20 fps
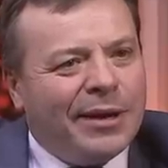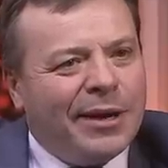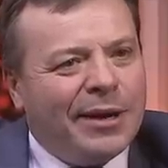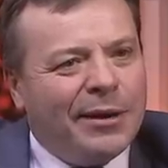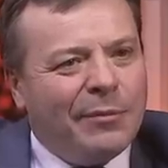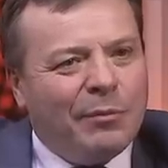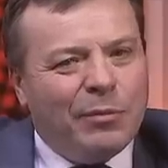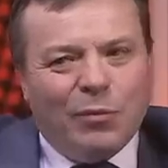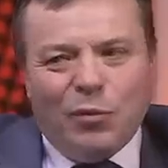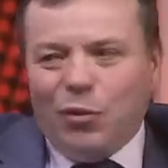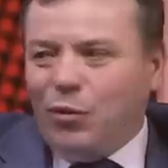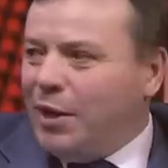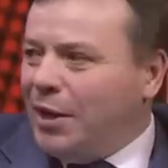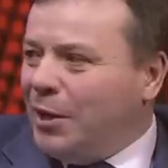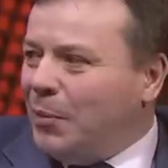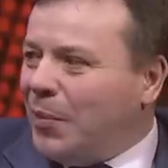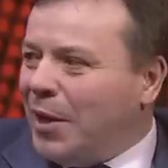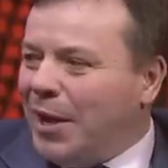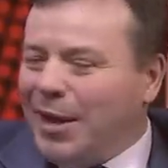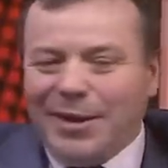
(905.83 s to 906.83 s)
Marie
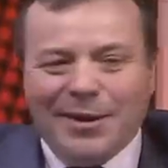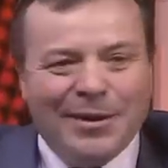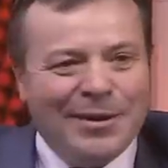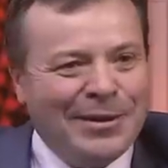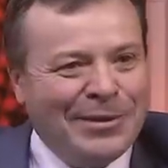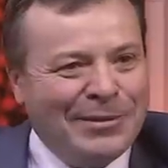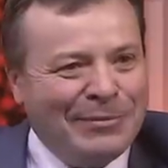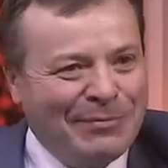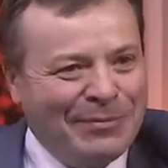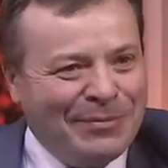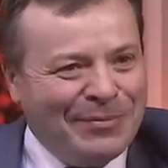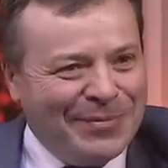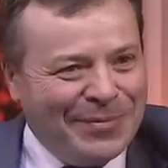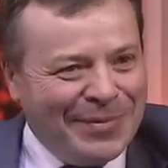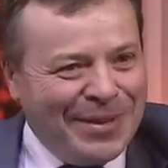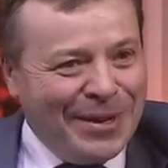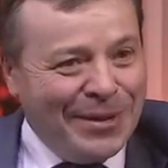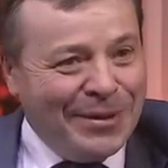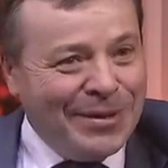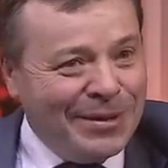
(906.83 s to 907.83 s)
Le Pen are,
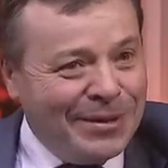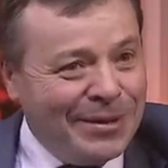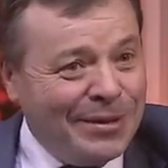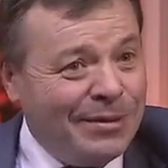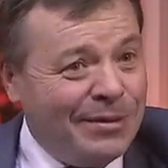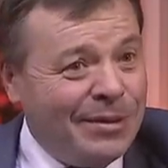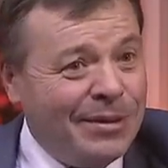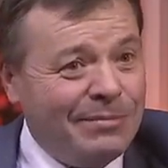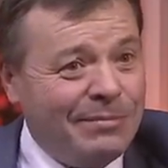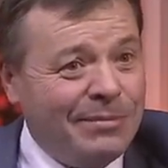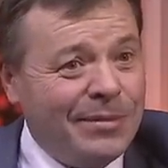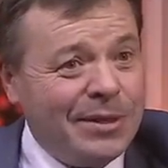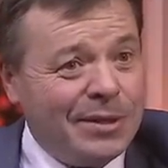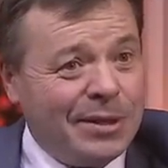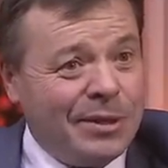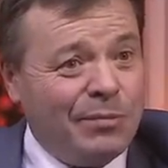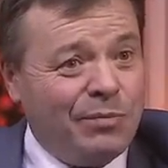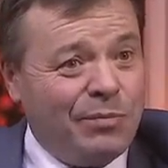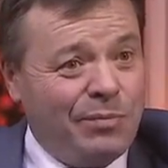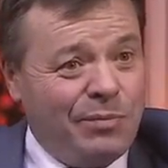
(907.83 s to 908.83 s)

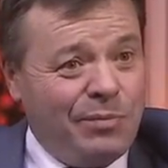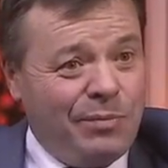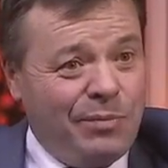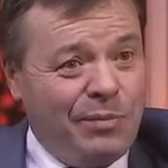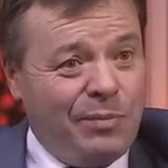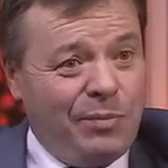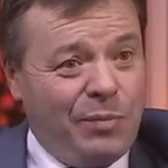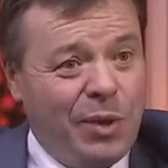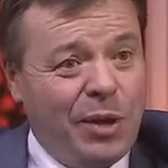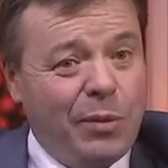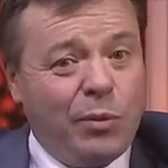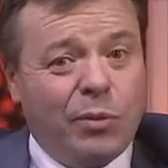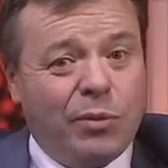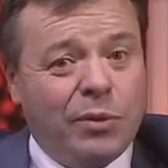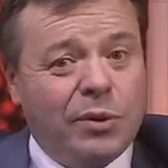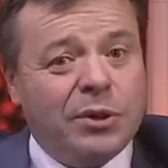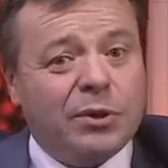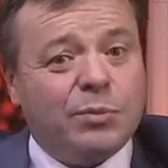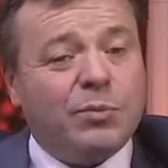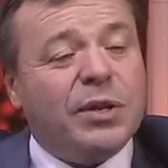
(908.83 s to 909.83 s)
these are
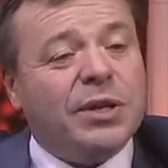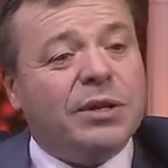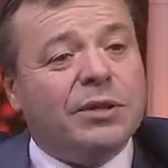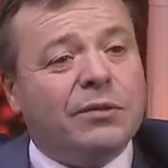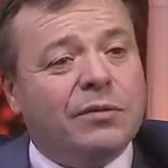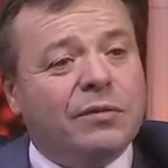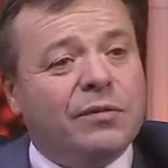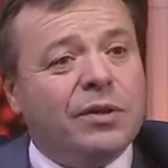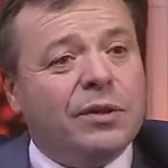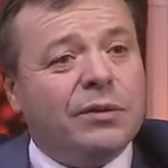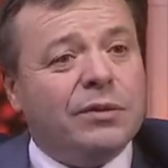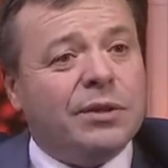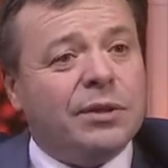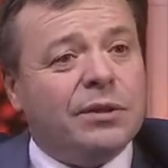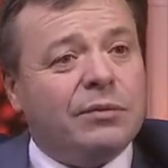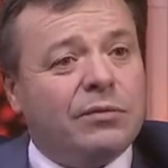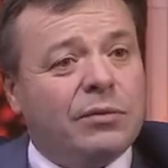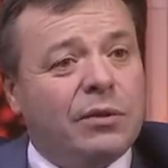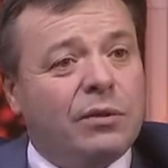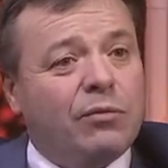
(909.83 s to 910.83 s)
people whose political
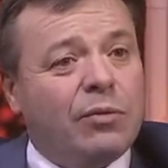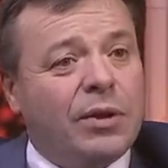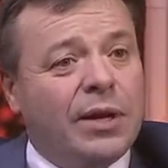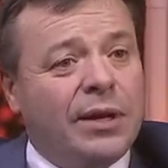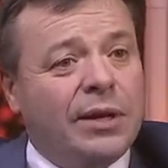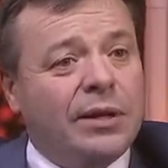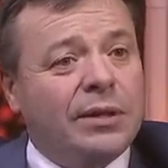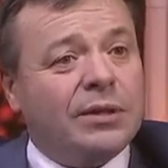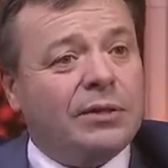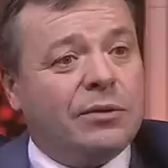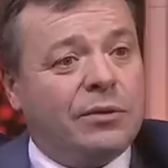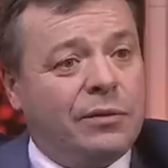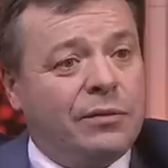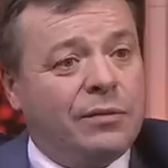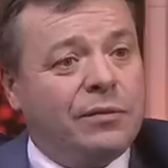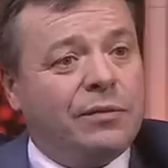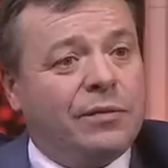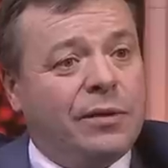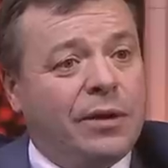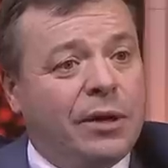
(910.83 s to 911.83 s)
views are really sort
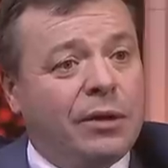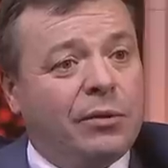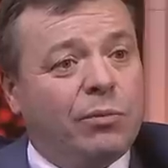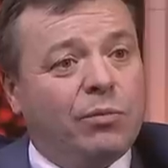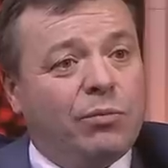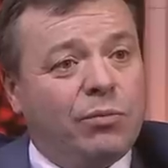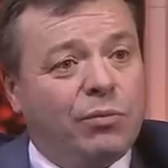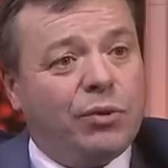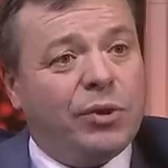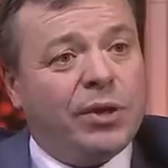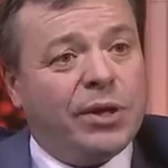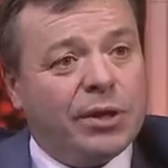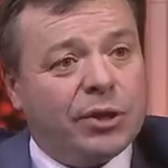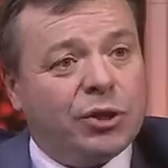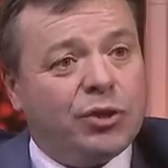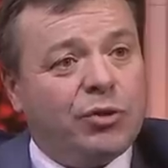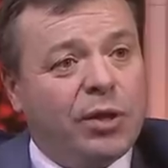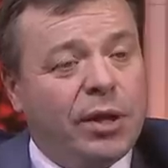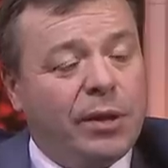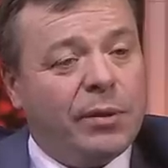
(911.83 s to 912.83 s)
of, you know, pretty
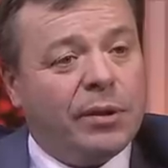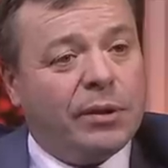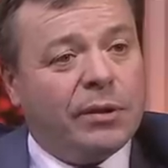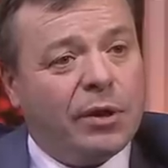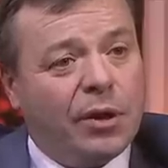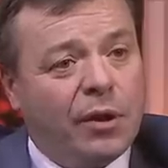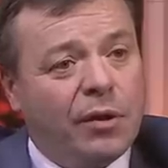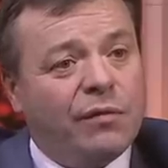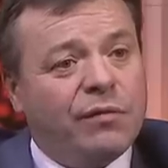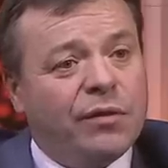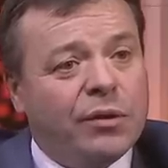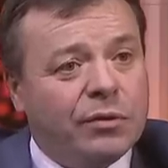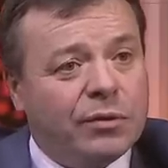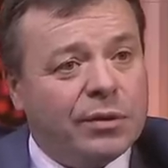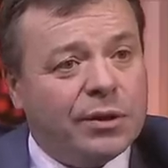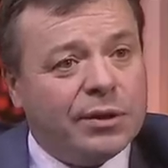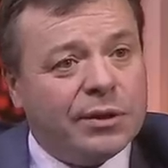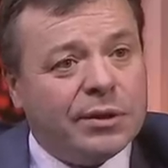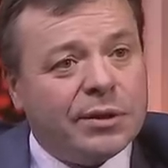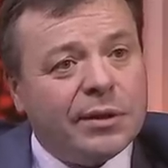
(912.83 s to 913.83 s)
extreme. And Geert
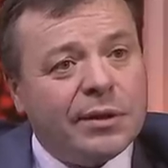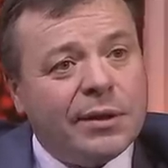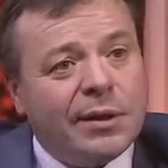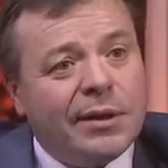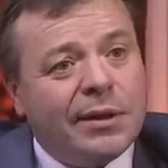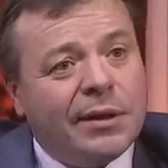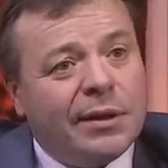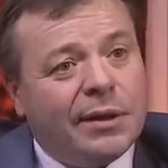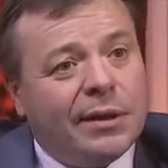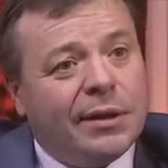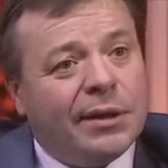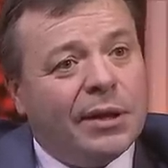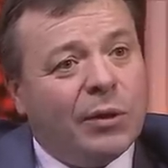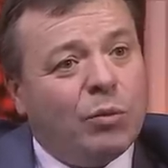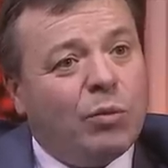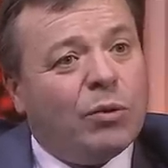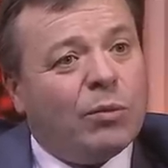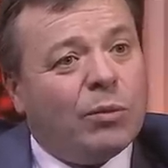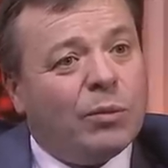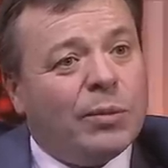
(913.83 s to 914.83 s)
Wilders, you
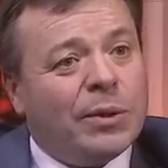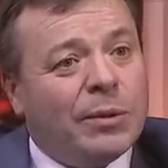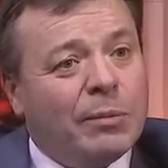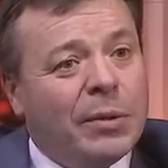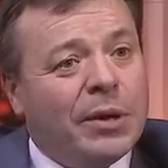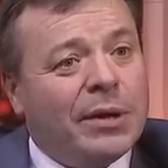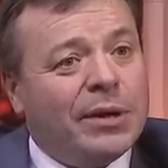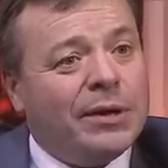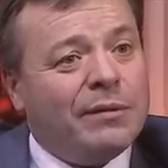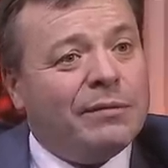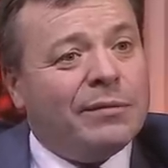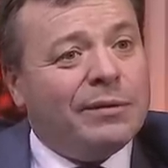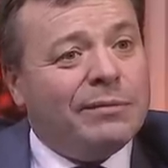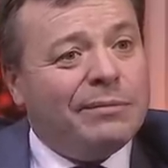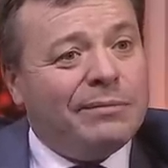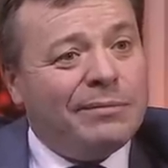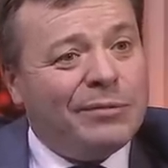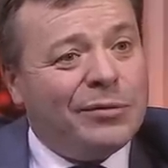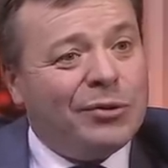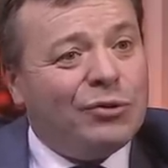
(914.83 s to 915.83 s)
know, probably might
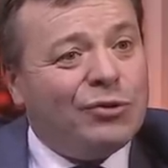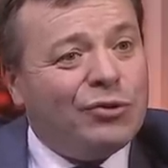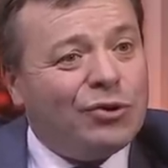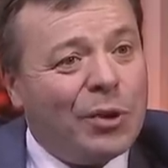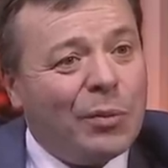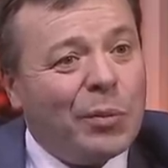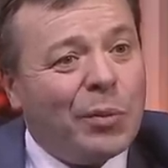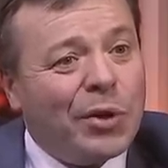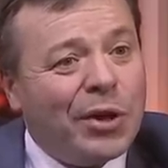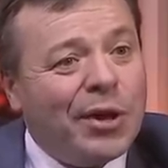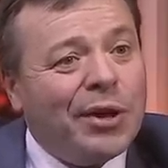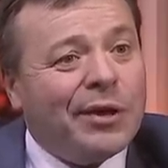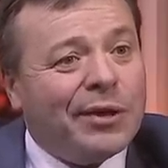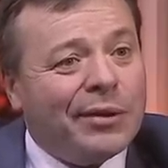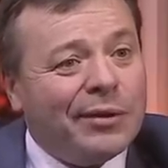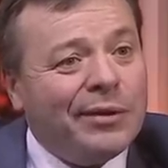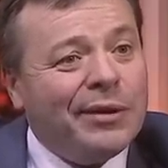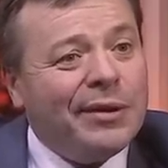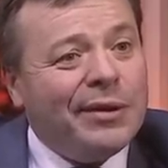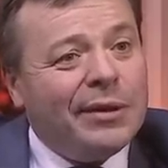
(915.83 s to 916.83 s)
even trump her.